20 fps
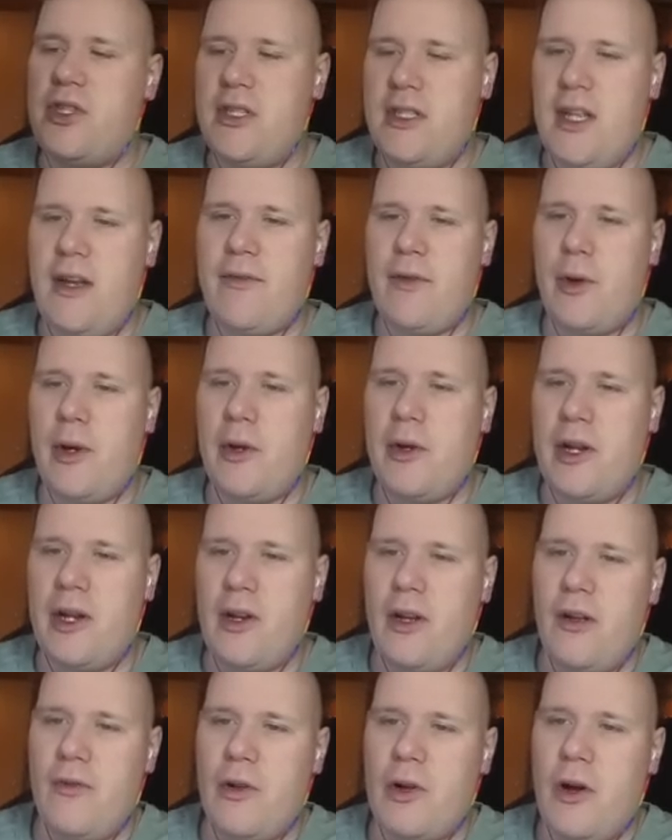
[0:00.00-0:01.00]
not very good in
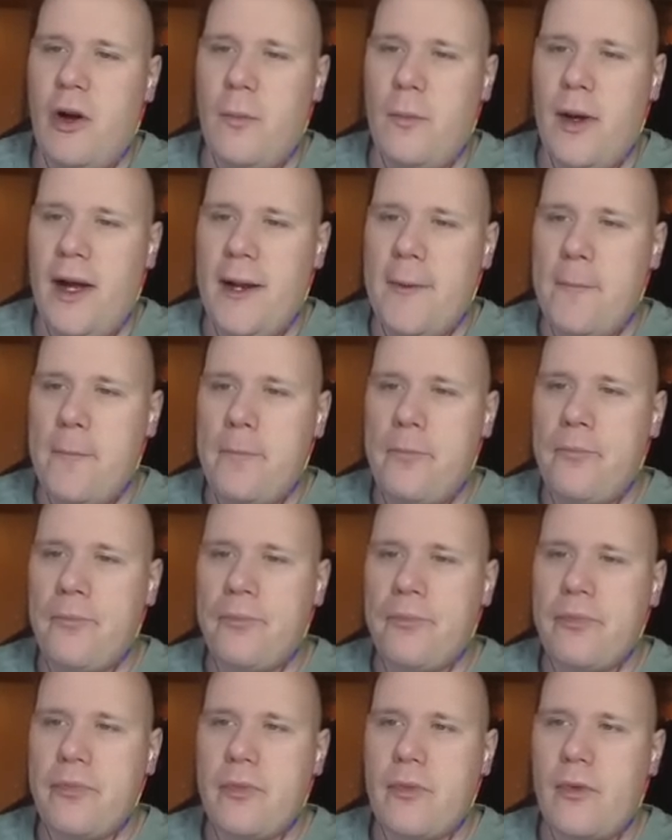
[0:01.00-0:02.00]
naval combat.
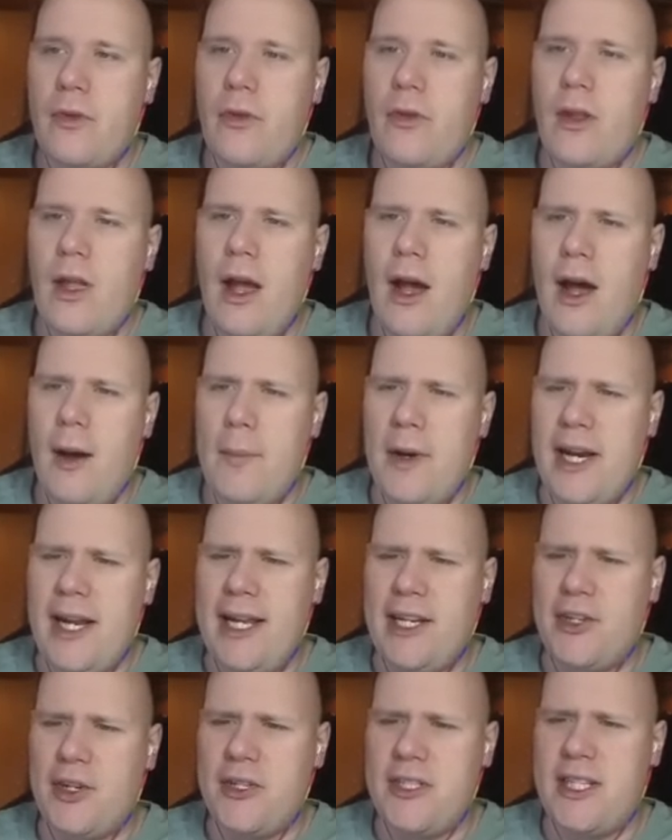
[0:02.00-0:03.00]
Uh, but it,
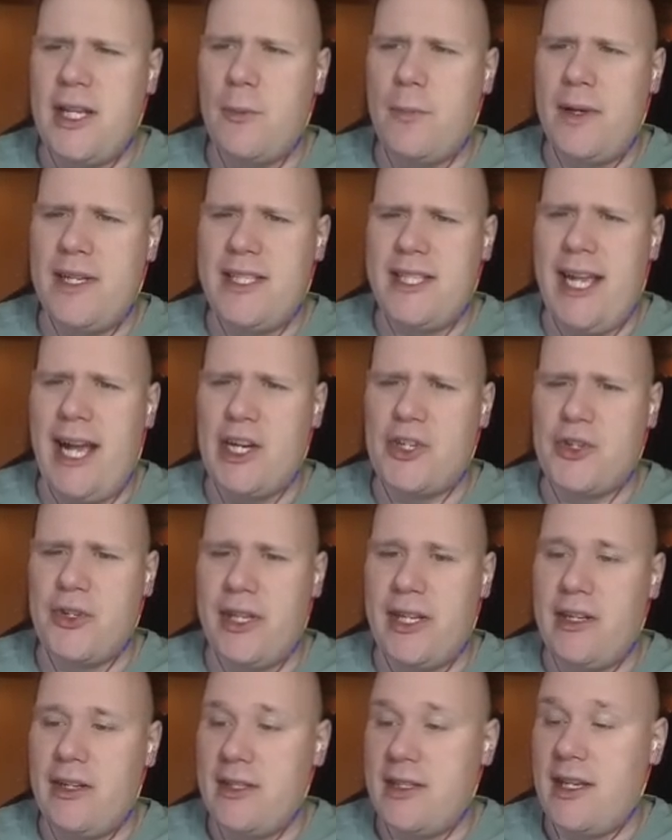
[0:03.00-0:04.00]
it, turns out Bessie
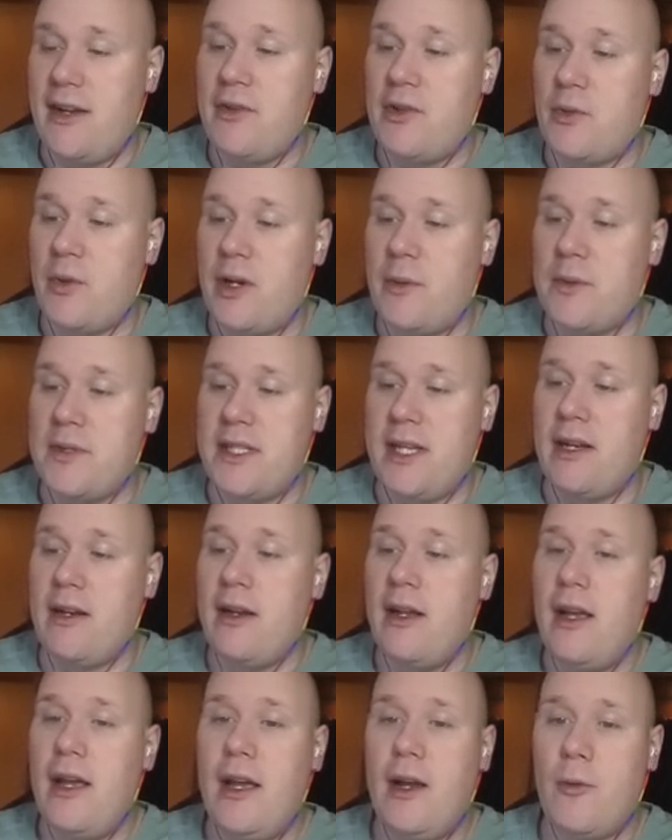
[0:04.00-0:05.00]
actually does have a 20%
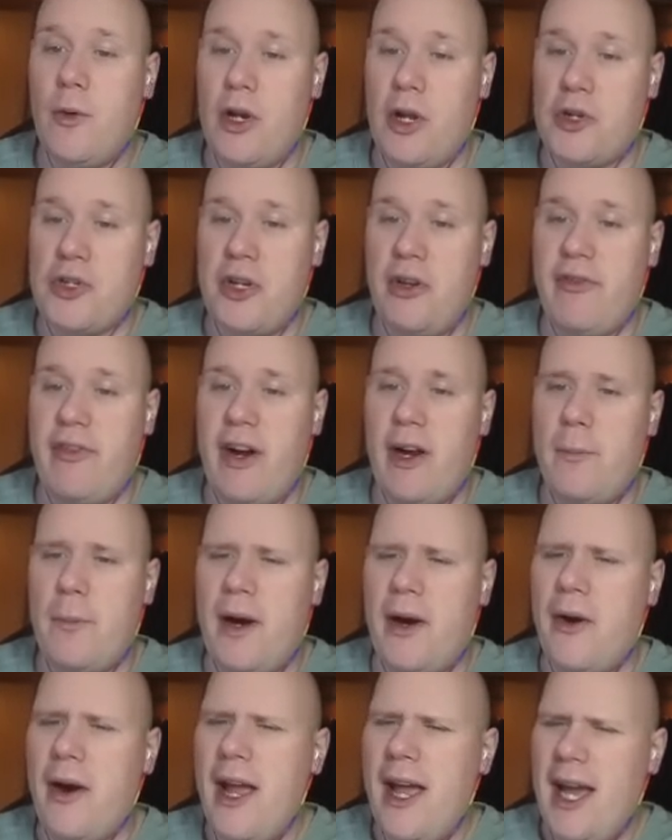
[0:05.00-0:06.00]
reduction in
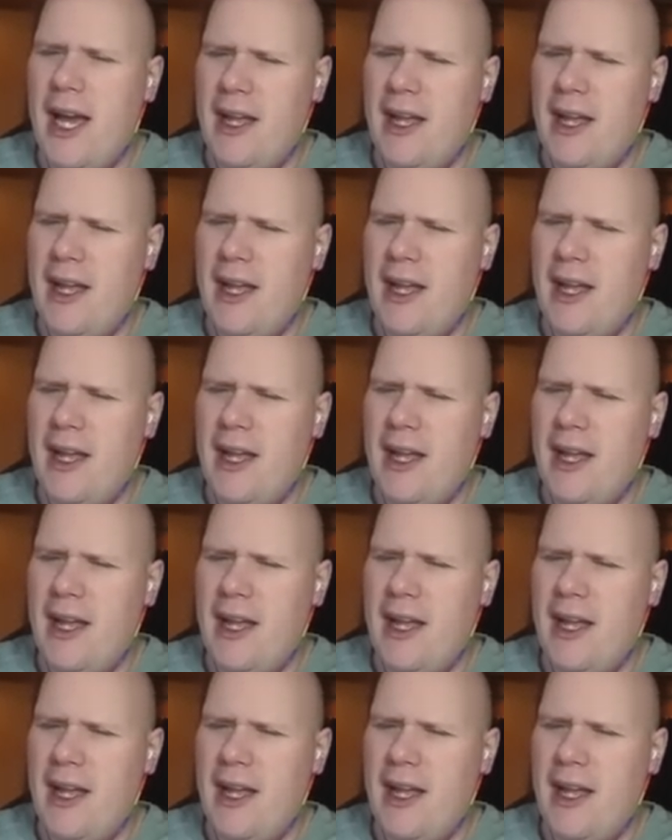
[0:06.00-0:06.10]
firepower. I